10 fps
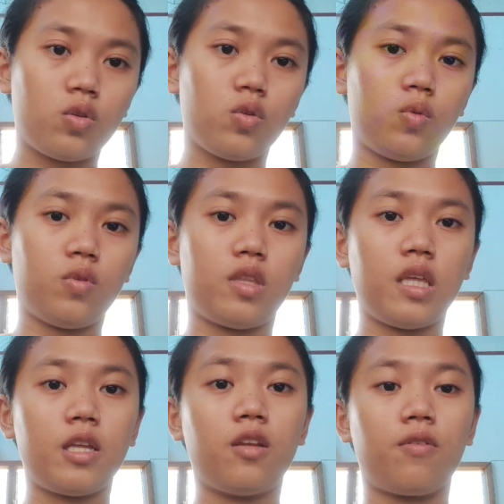to
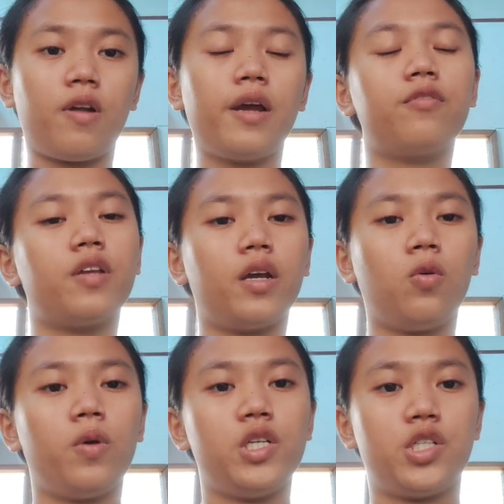the derived
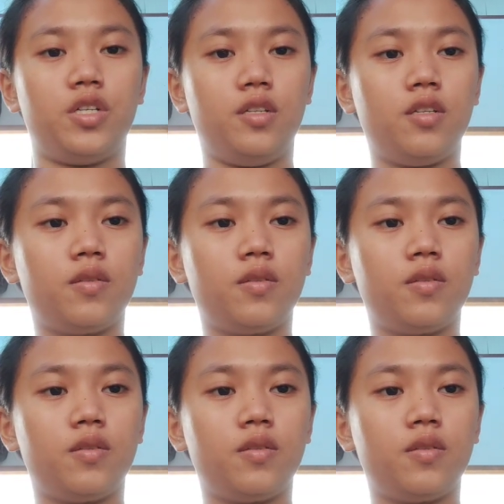equation.